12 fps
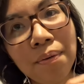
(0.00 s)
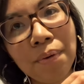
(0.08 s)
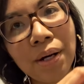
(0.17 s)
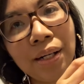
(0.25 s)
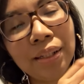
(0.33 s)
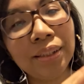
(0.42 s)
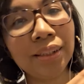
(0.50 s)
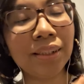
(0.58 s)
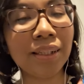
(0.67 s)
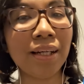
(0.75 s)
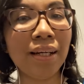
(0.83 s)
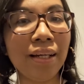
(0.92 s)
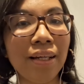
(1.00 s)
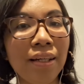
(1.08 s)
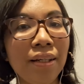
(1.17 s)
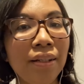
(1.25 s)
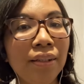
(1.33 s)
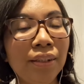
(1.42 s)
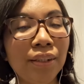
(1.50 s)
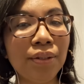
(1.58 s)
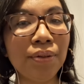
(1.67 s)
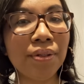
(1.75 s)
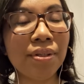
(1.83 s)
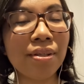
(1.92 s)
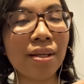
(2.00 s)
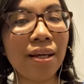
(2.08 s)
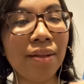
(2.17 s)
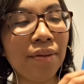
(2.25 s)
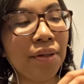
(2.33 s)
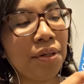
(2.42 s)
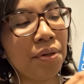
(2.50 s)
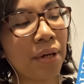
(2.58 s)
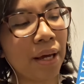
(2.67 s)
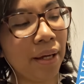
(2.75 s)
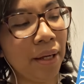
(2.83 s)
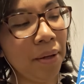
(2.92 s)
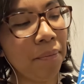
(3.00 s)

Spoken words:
as a student in the UK,